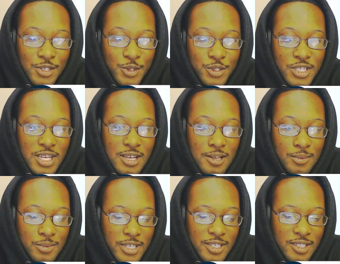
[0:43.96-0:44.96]
explain that story.
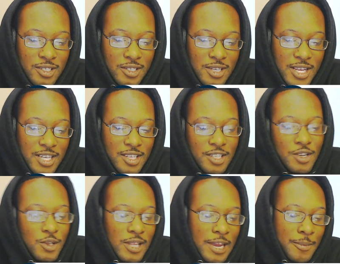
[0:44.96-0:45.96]
Though. That nigga
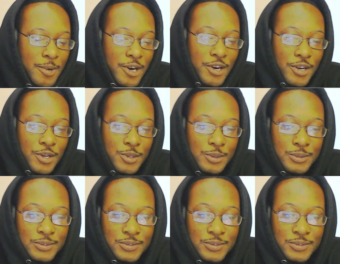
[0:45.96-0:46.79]
don't like Mario.